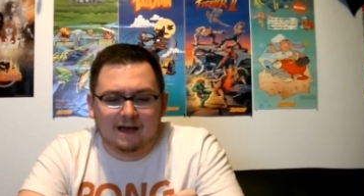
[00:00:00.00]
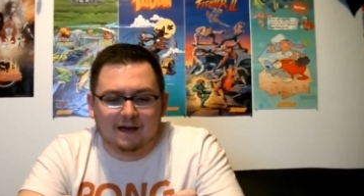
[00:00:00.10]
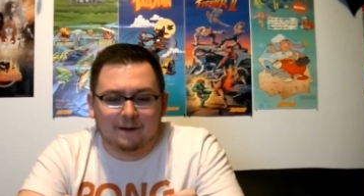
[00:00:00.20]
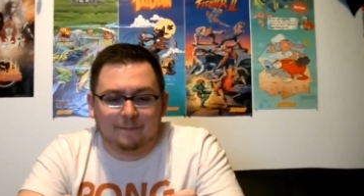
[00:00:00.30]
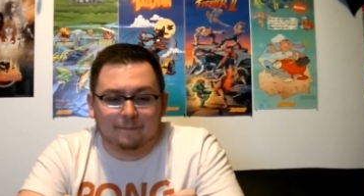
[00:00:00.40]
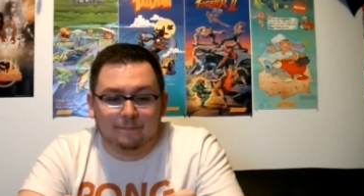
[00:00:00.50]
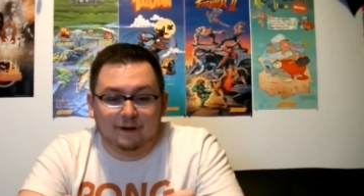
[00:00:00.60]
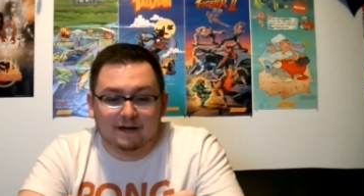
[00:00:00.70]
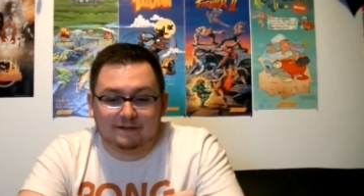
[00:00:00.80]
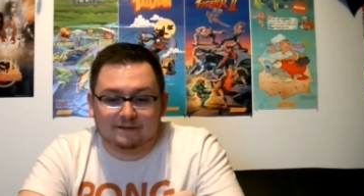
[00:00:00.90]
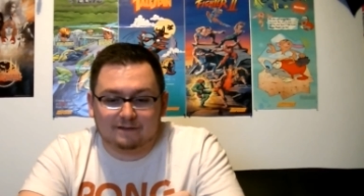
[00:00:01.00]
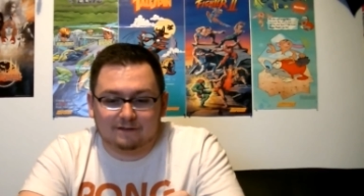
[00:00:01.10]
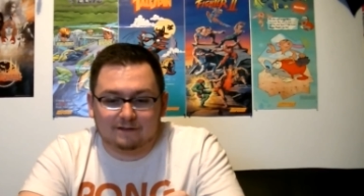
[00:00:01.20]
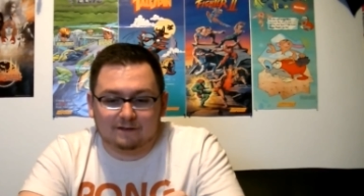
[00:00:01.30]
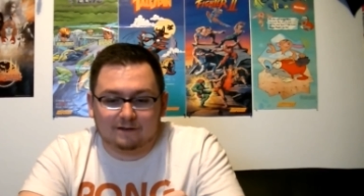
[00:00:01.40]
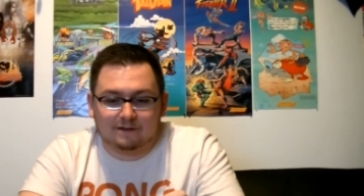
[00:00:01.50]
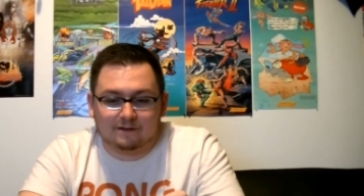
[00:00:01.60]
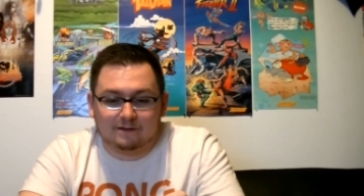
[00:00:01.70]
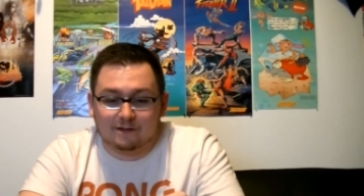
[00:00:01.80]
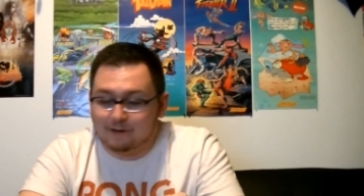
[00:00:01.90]
Uh, but
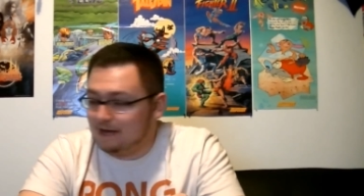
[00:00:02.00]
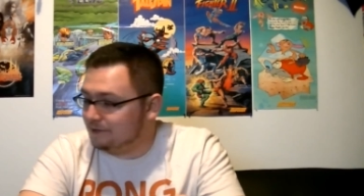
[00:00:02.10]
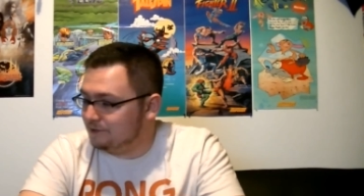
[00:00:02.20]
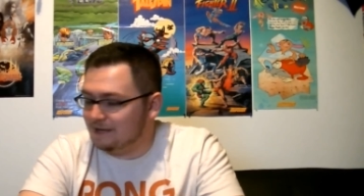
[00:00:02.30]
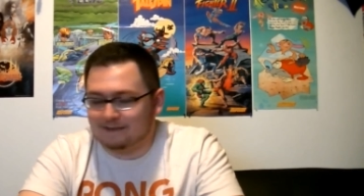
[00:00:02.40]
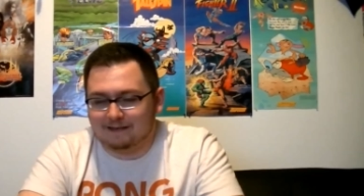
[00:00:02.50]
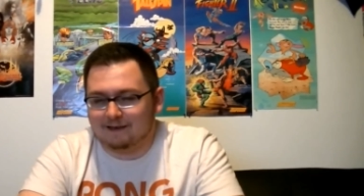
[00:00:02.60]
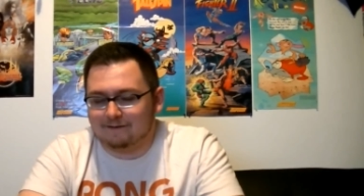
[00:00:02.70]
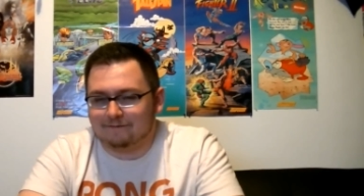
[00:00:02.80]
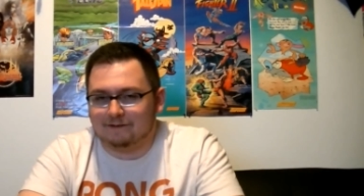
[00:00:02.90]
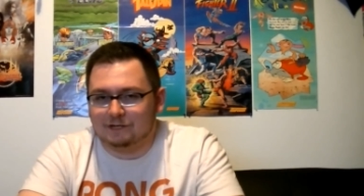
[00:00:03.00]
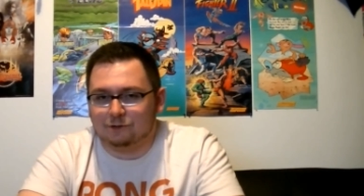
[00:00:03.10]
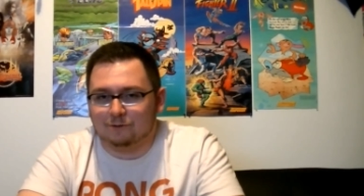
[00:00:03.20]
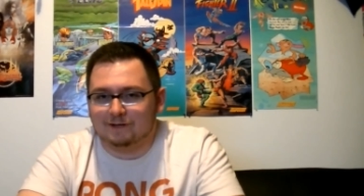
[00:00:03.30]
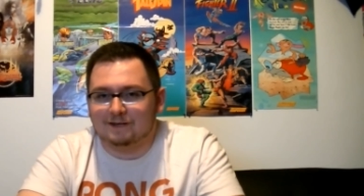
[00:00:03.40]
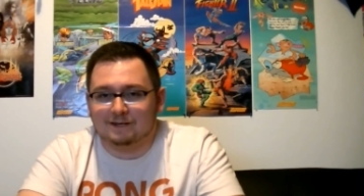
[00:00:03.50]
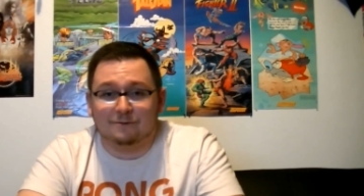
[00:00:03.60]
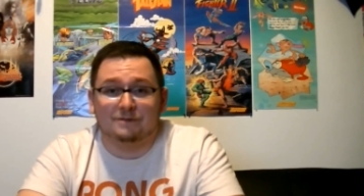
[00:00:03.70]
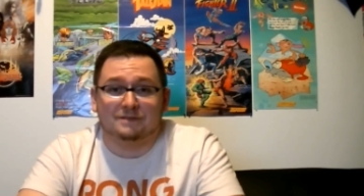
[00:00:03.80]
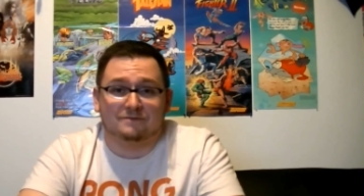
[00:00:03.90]
you know, actually, I think I've enjoyed
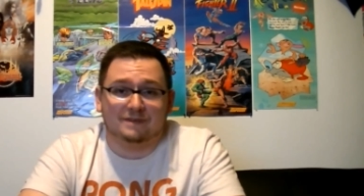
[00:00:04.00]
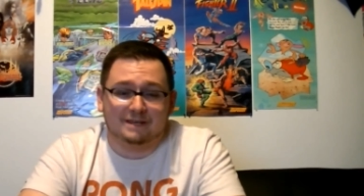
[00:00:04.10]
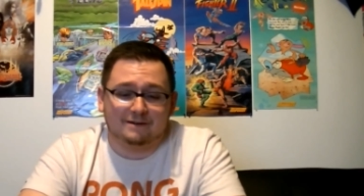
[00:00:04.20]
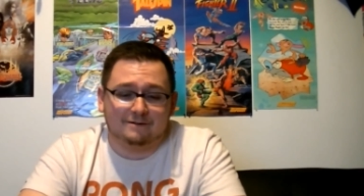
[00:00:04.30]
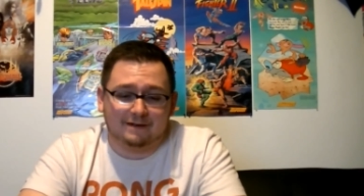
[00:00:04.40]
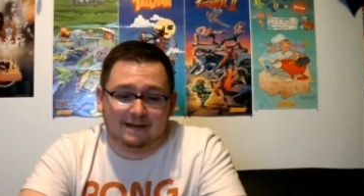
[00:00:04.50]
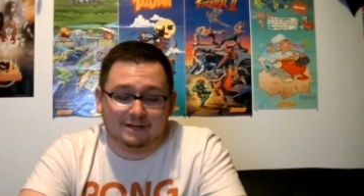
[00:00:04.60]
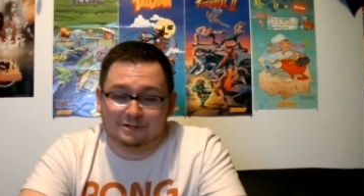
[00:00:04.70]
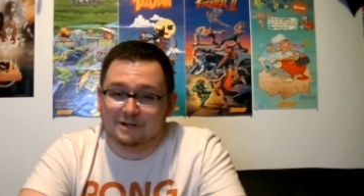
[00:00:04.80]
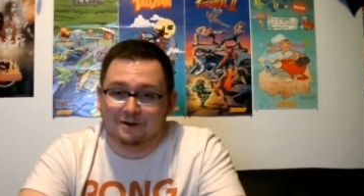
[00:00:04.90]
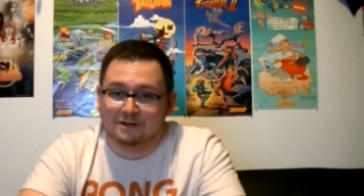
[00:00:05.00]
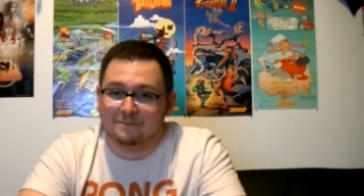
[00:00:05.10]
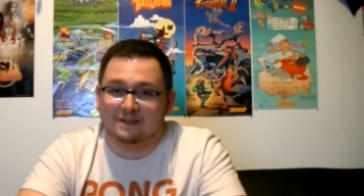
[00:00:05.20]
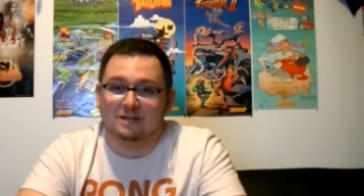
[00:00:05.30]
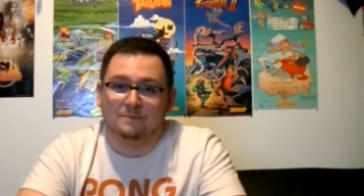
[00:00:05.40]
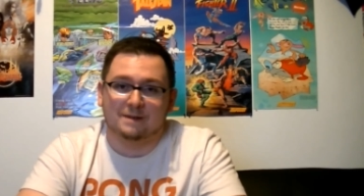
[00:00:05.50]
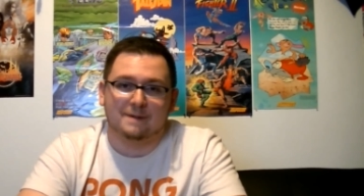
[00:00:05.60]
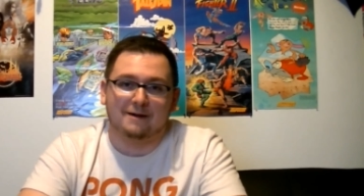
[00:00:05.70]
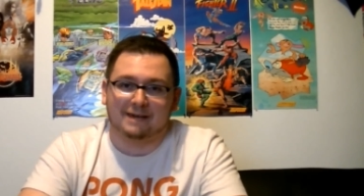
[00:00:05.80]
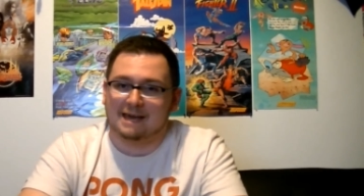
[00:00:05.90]
doing this video, uh, just talking a little bit
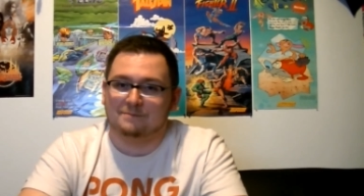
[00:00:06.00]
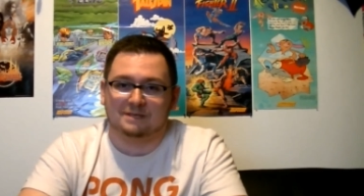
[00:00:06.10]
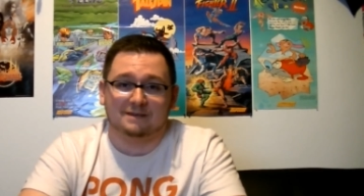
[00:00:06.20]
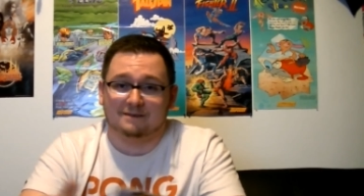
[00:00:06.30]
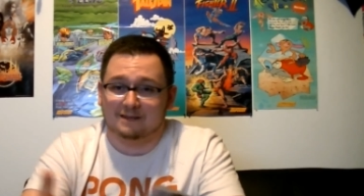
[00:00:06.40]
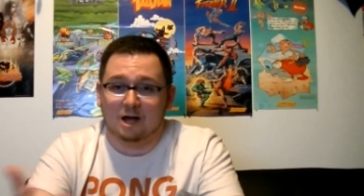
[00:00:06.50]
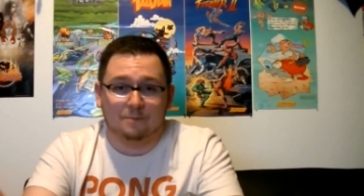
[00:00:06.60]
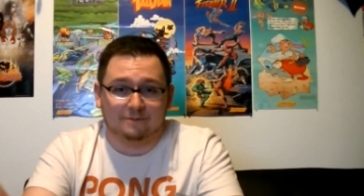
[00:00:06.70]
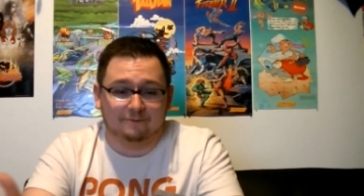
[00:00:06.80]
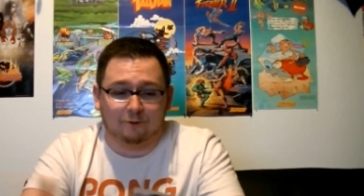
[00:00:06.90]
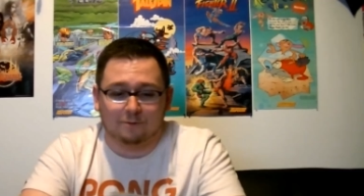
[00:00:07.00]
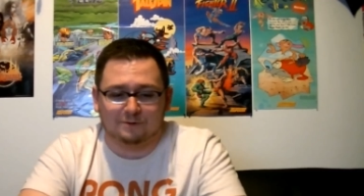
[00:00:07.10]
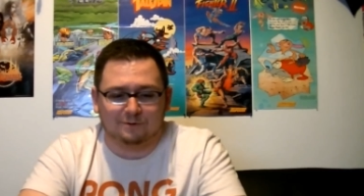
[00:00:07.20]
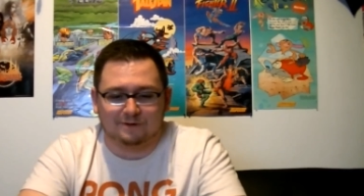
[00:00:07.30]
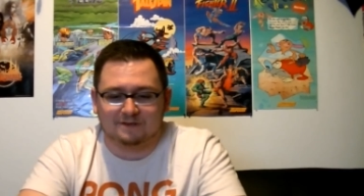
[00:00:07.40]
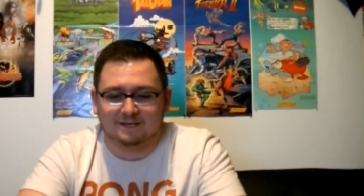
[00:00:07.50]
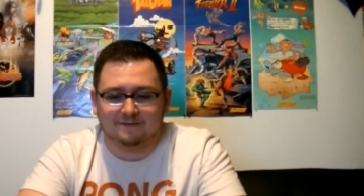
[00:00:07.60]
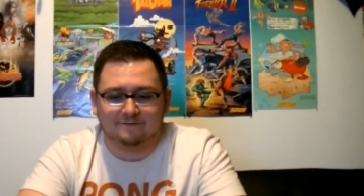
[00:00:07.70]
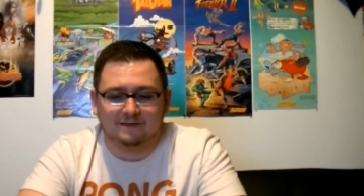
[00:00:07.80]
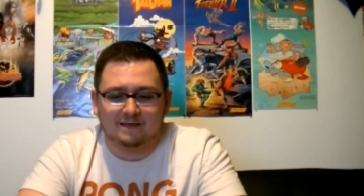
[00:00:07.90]
about games and open forum sort of
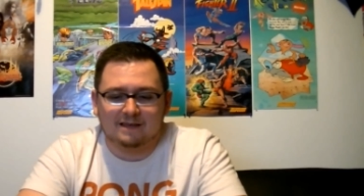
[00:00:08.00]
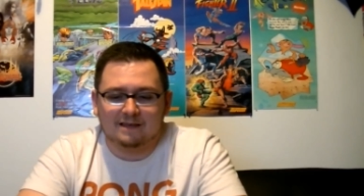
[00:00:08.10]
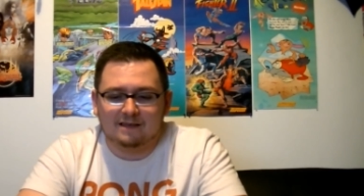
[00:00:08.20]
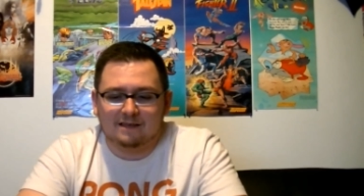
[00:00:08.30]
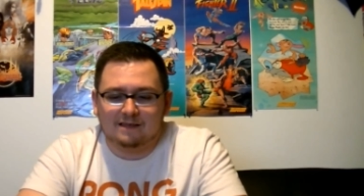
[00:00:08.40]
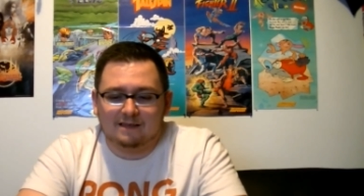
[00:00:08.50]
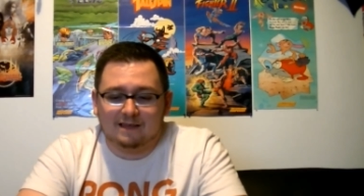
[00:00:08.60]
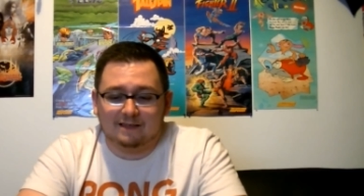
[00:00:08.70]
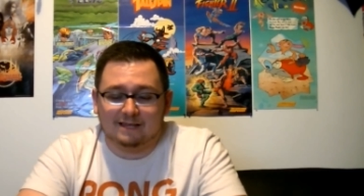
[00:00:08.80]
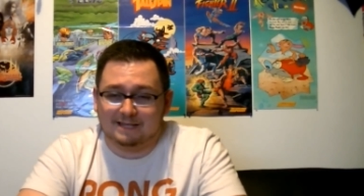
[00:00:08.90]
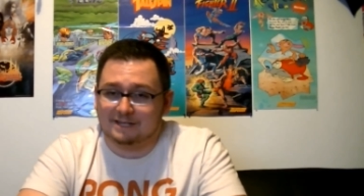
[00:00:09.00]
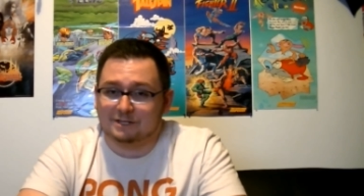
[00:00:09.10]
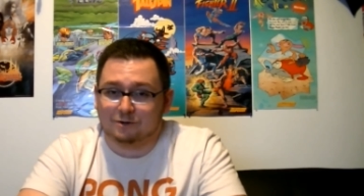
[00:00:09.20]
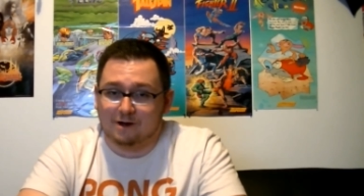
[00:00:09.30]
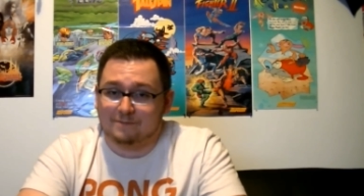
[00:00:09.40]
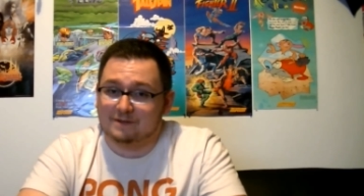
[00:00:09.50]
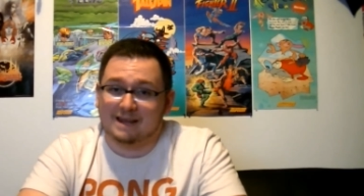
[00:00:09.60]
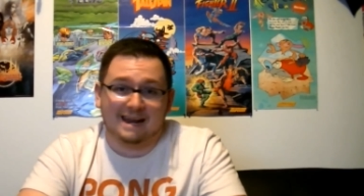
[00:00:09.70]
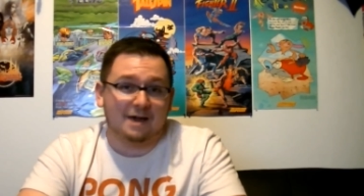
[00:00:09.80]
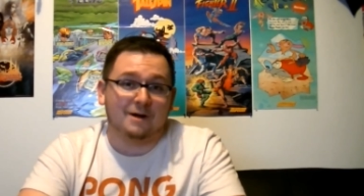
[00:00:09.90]
stuff. It's unscripted.
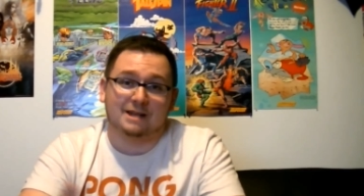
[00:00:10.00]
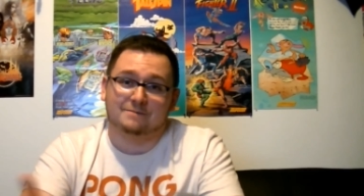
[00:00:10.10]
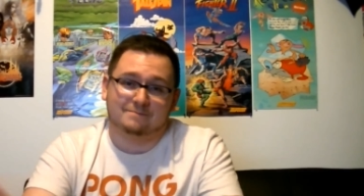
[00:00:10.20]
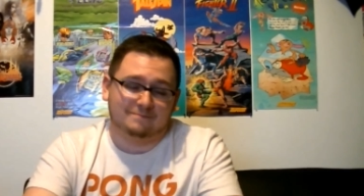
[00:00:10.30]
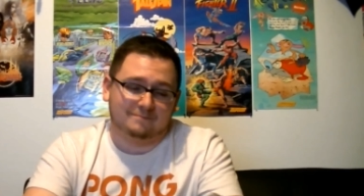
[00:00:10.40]
I know I